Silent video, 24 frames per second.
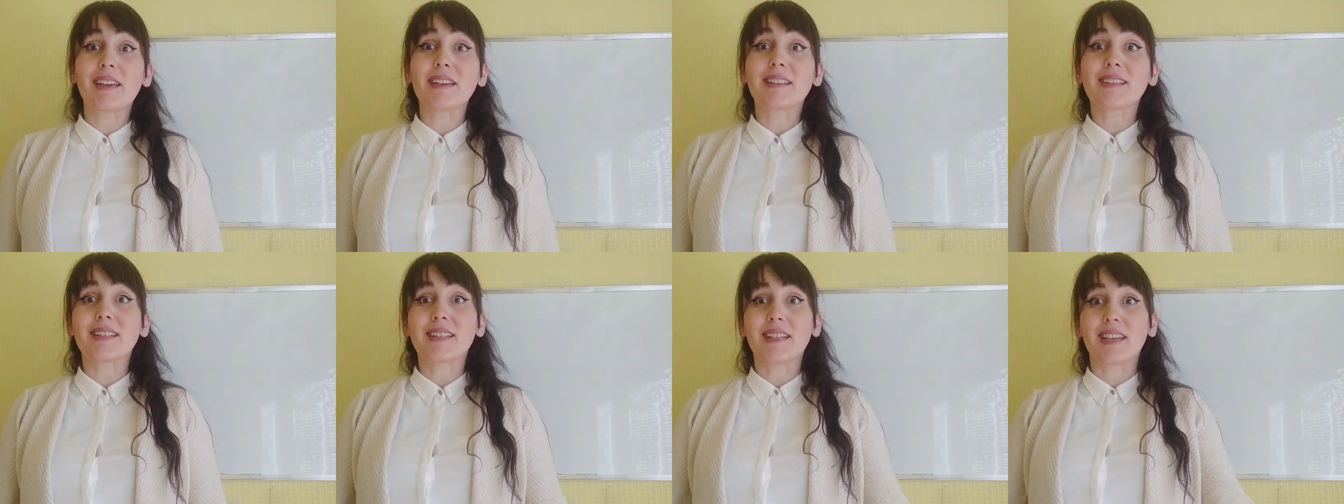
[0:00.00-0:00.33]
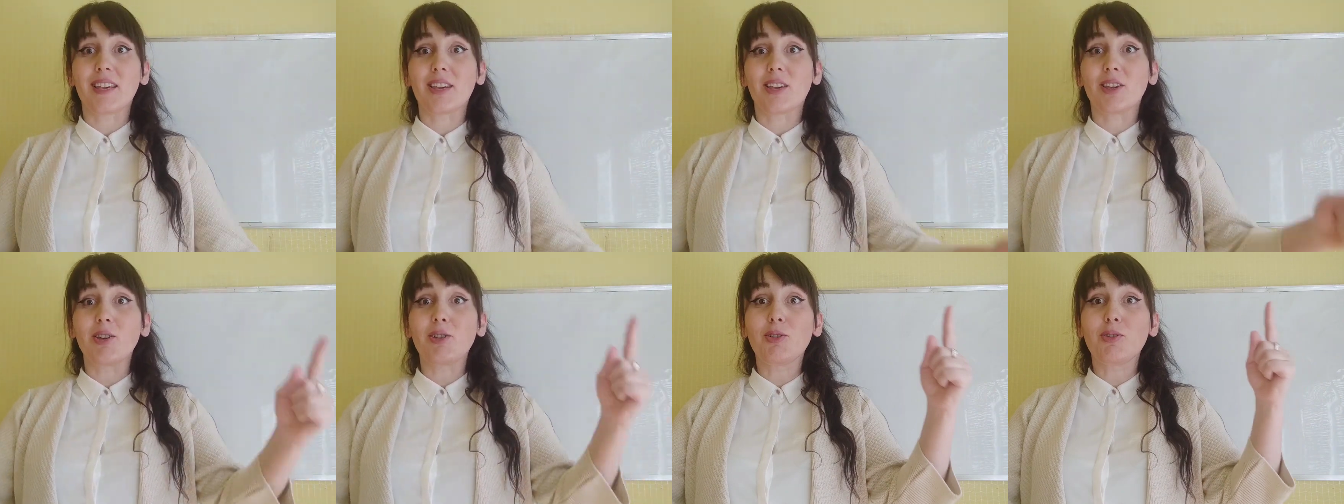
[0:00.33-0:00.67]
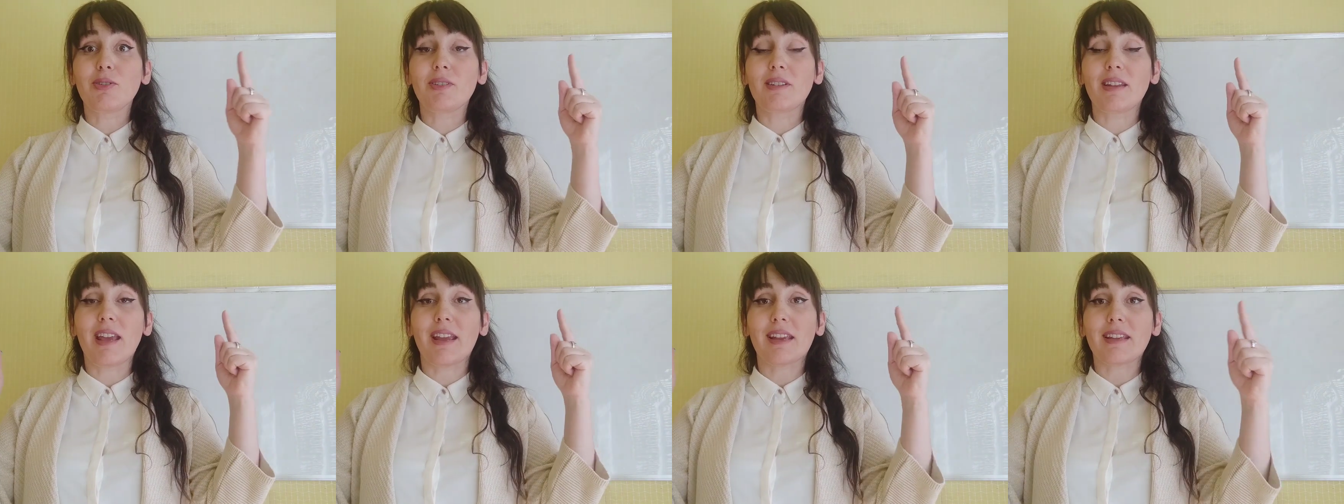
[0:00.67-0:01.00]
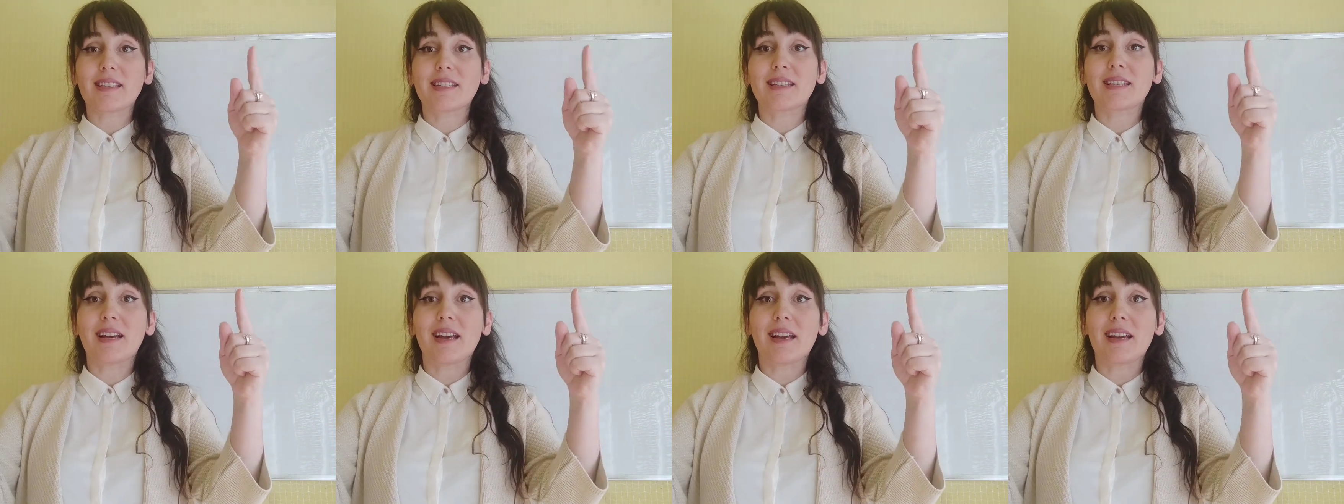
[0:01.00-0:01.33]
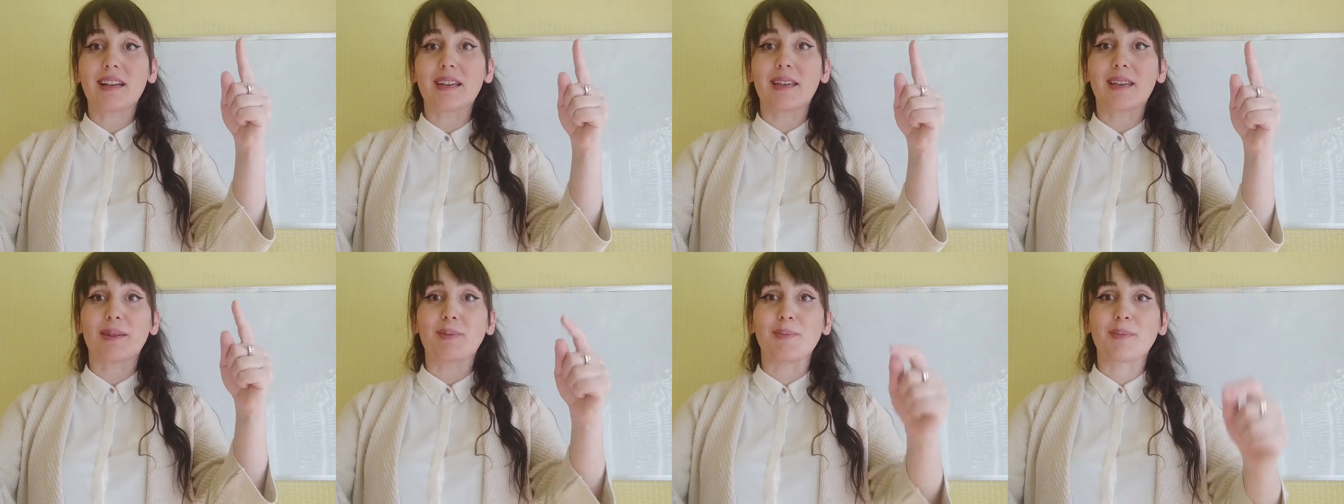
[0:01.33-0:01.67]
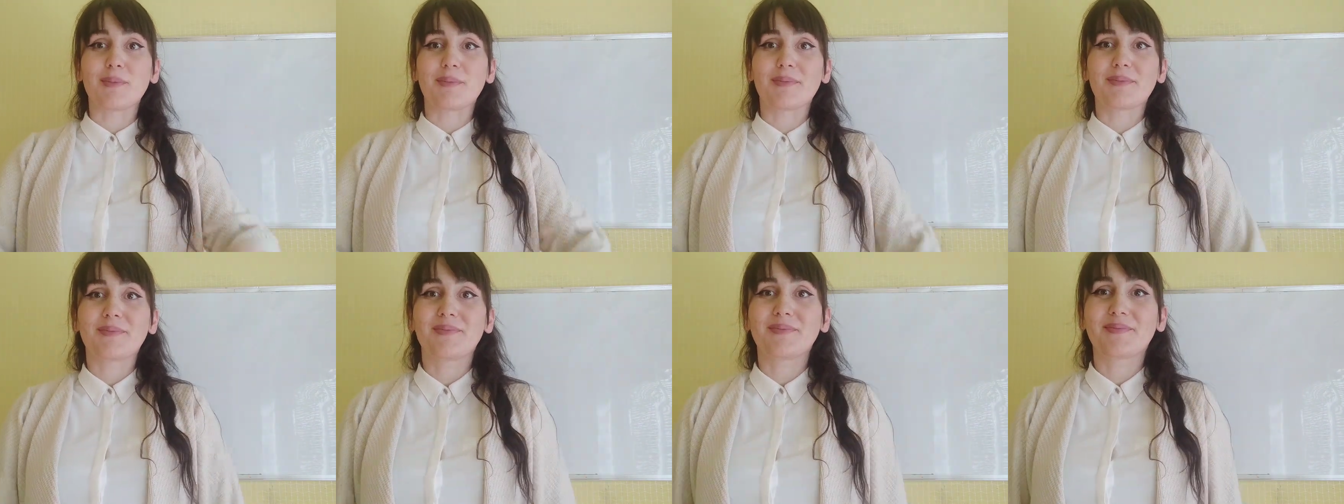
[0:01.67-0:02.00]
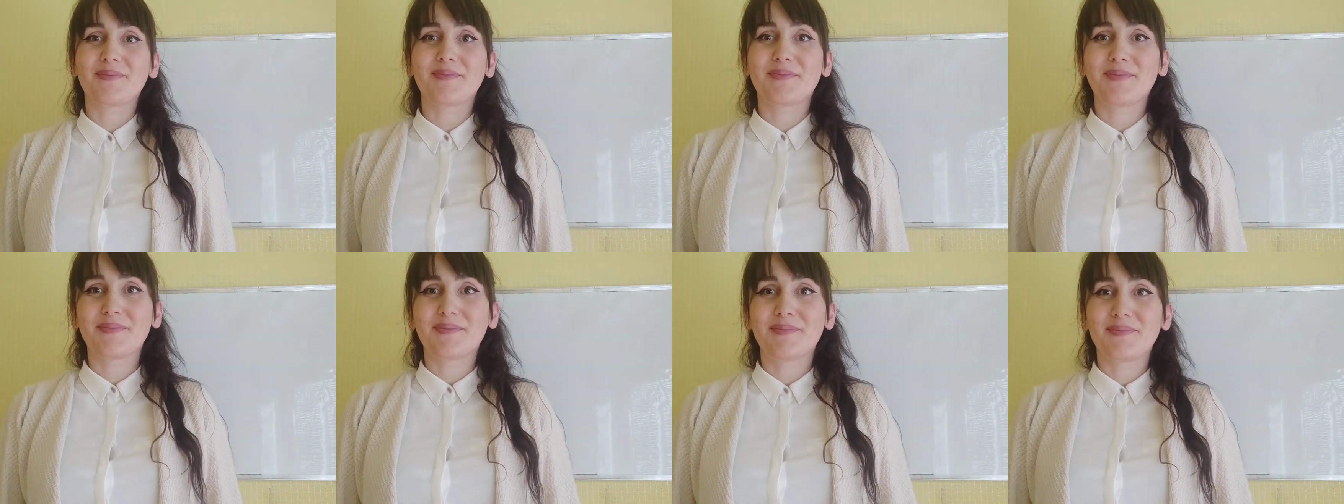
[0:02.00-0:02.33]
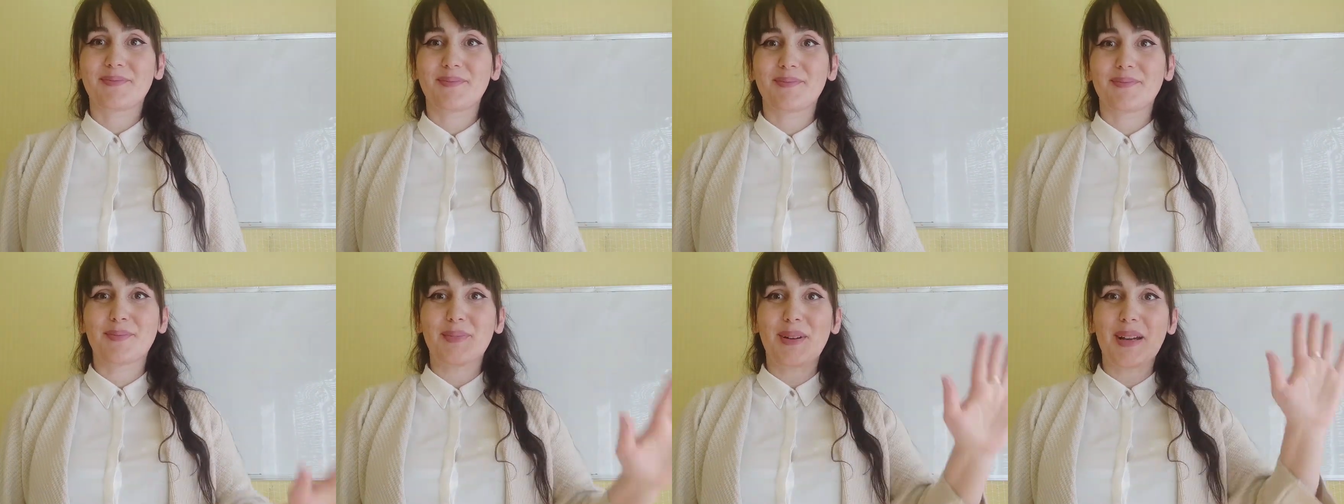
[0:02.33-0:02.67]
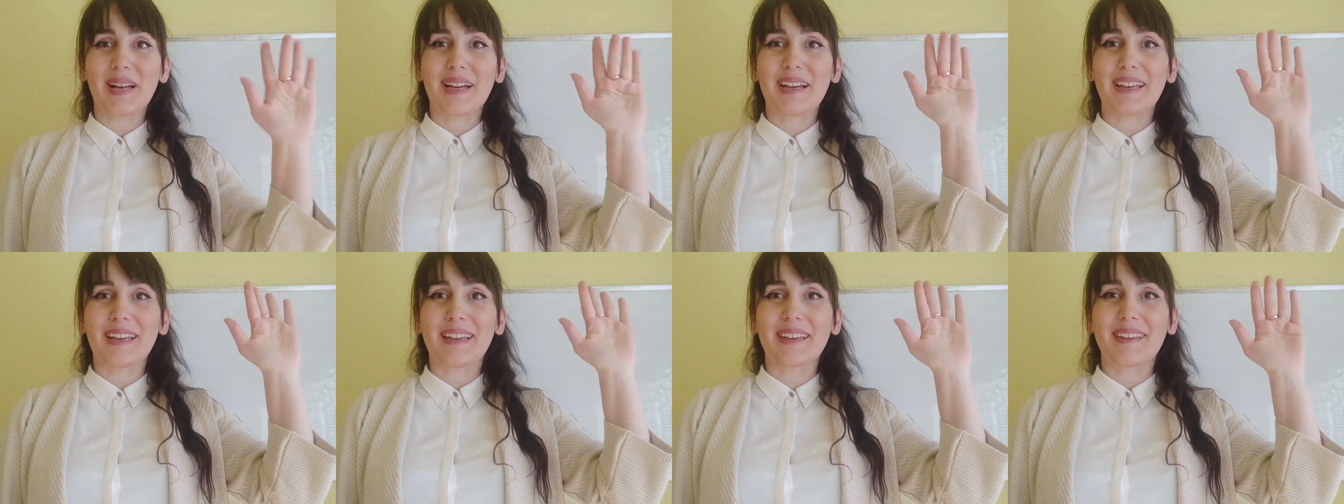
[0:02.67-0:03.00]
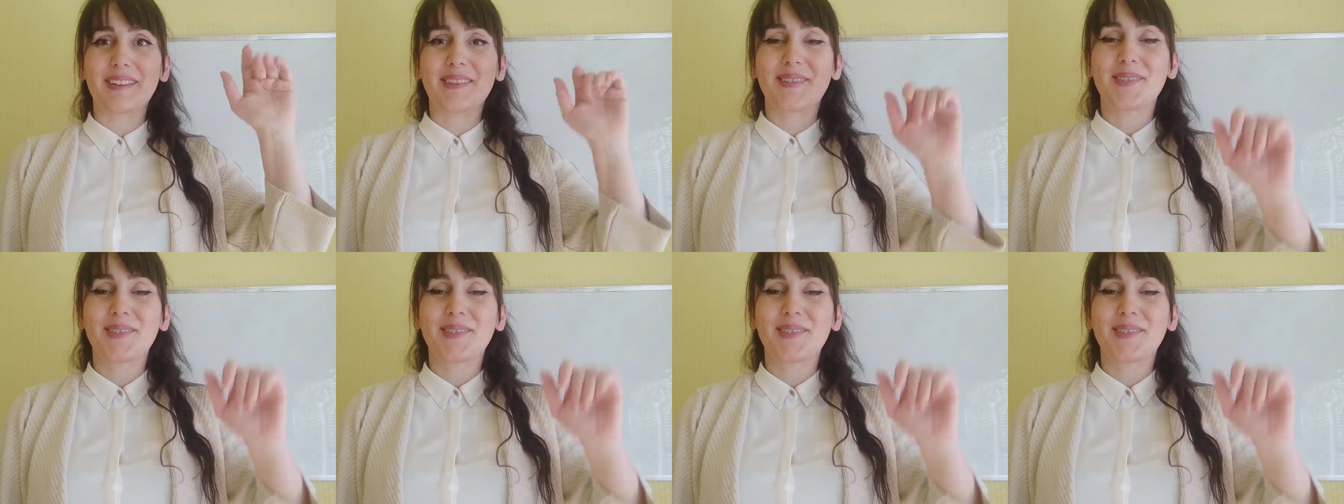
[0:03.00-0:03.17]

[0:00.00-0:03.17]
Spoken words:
See you next time. Bye.